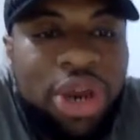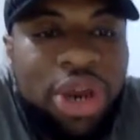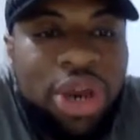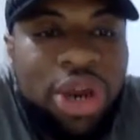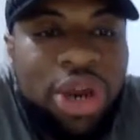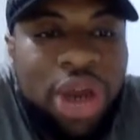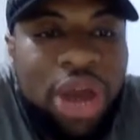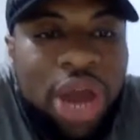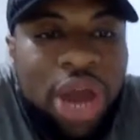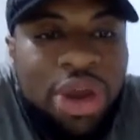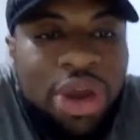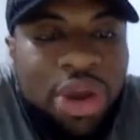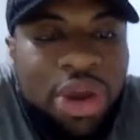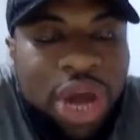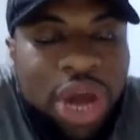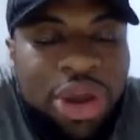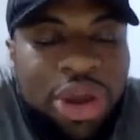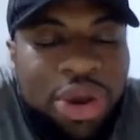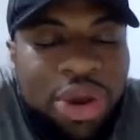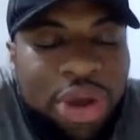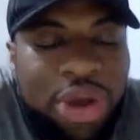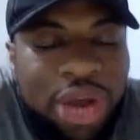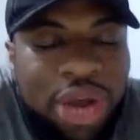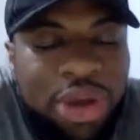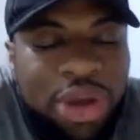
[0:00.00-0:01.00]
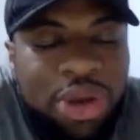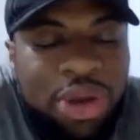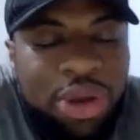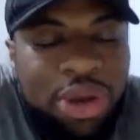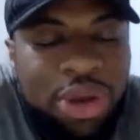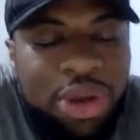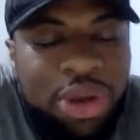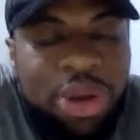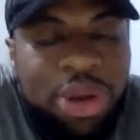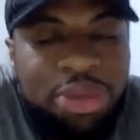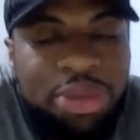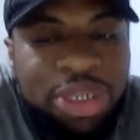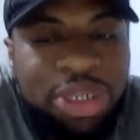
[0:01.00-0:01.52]
No, I don't. Yeah. No,
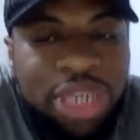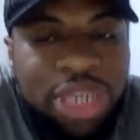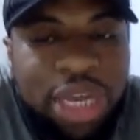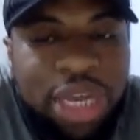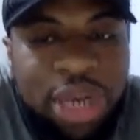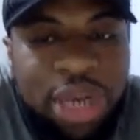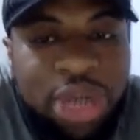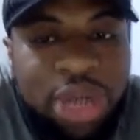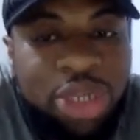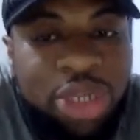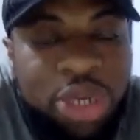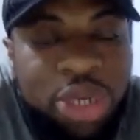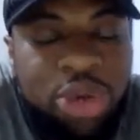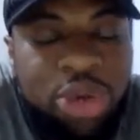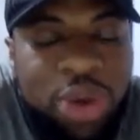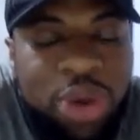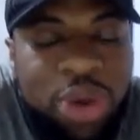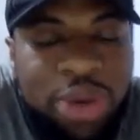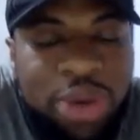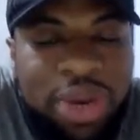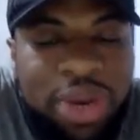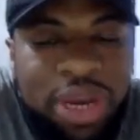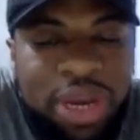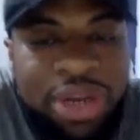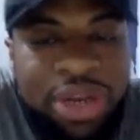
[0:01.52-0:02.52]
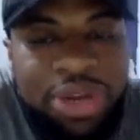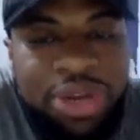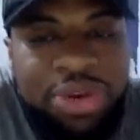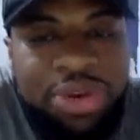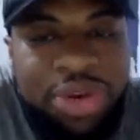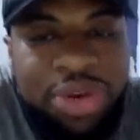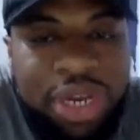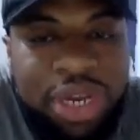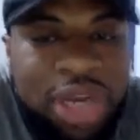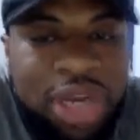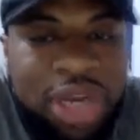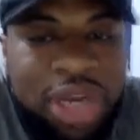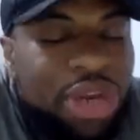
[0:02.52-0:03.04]
I'm just saying. I'll tell you who I rate and I don't rate.
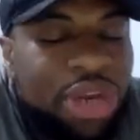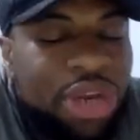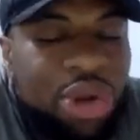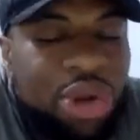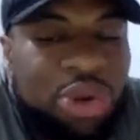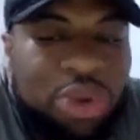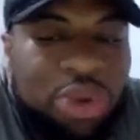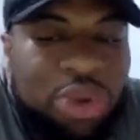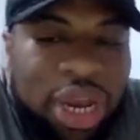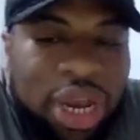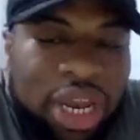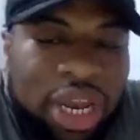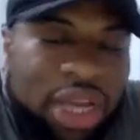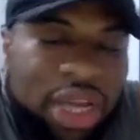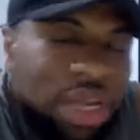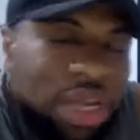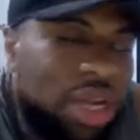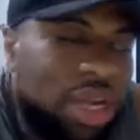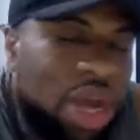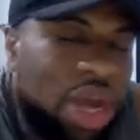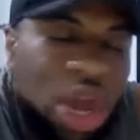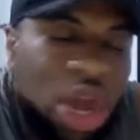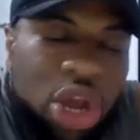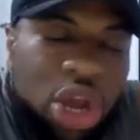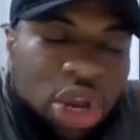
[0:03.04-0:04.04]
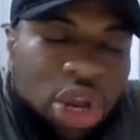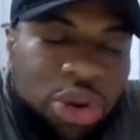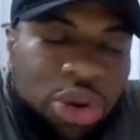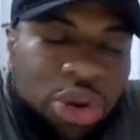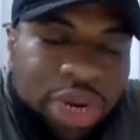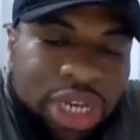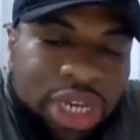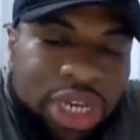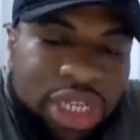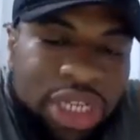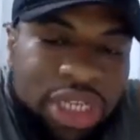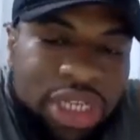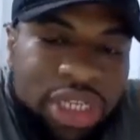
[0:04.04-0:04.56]
I don't rate
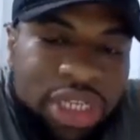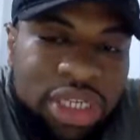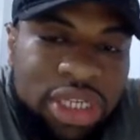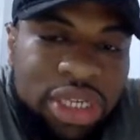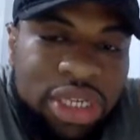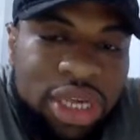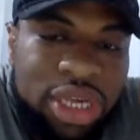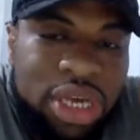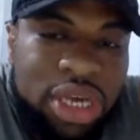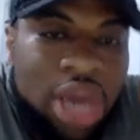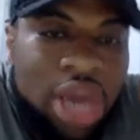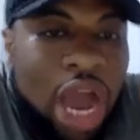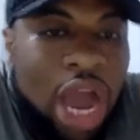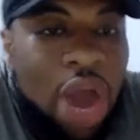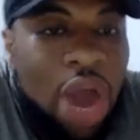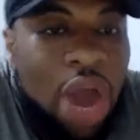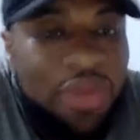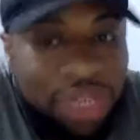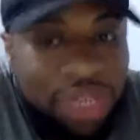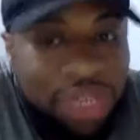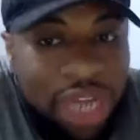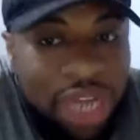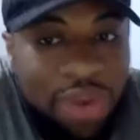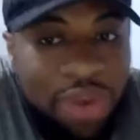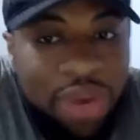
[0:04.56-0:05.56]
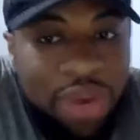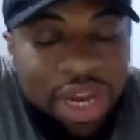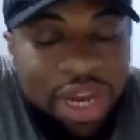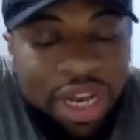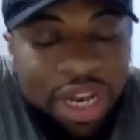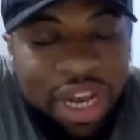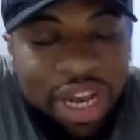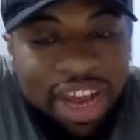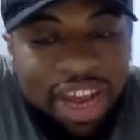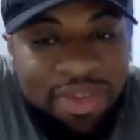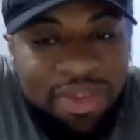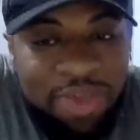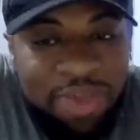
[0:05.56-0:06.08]
Lloris. Obviously, I rate the
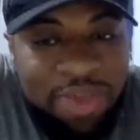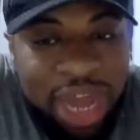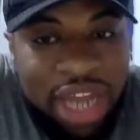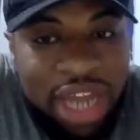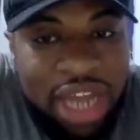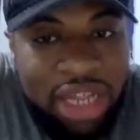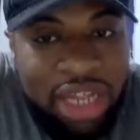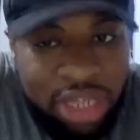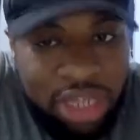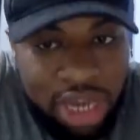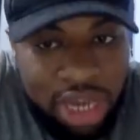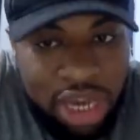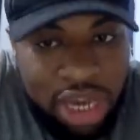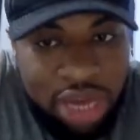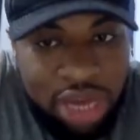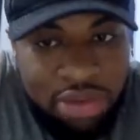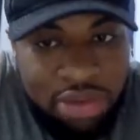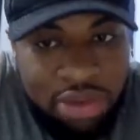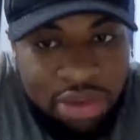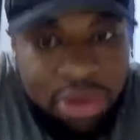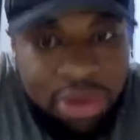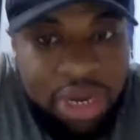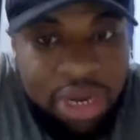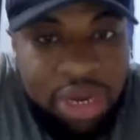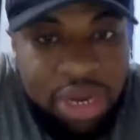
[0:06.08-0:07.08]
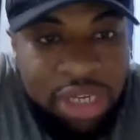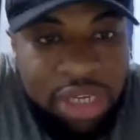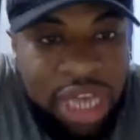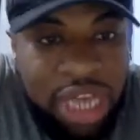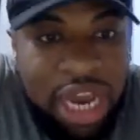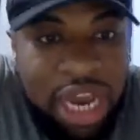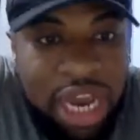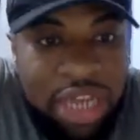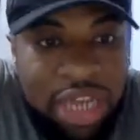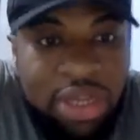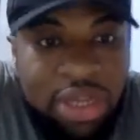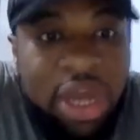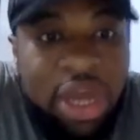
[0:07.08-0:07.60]
left back, the one they
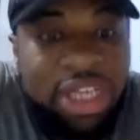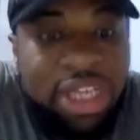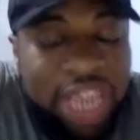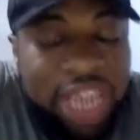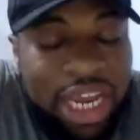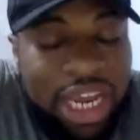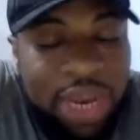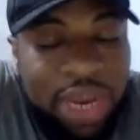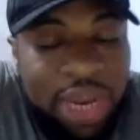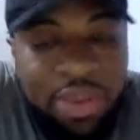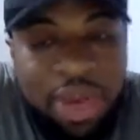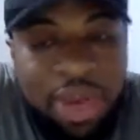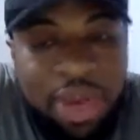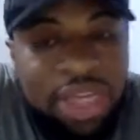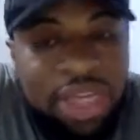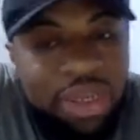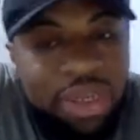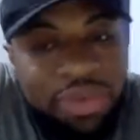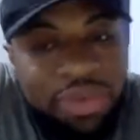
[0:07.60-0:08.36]
signed, attacking wise. I don't